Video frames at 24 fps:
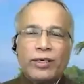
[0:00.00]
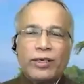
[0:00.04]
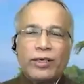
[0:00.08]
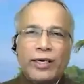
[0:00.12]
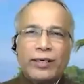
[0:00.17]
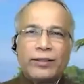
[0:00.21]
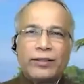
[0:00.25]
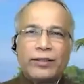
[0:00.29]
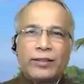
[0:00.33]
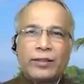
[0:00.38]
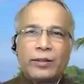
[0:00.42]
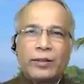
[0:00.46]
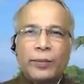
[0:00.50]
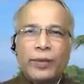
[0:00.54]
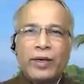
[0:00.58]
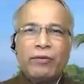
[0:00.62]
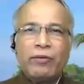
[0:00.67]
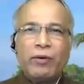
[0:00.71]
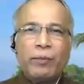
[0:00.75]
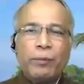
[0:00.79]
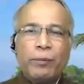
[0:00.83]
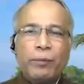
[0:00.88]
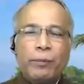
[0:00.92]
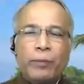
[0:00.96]
it's a bit of
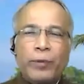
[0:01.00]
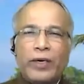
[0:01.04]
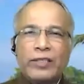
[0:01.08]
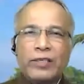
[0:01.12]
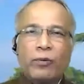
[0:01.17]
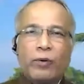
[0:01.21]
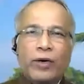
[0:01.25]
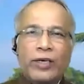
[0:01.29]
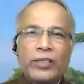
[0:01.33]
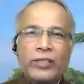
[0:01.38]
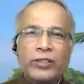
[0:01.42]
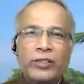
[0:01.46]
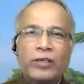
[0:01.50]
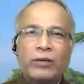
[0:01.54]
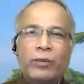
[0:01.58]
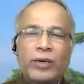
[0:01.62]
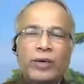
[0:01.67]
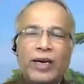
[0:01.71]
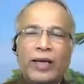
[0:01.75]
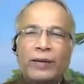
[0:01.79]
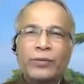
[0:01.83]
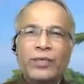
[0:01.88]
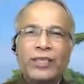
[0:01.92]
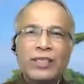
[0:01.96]
a personal question,
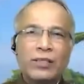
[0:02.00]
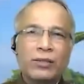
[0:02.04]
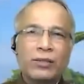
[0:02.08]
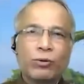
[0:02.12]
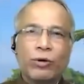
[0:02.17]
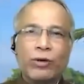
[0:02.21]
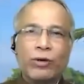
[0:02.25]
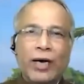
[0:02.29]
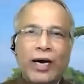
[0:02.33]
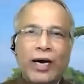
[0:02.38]
but I'm just going to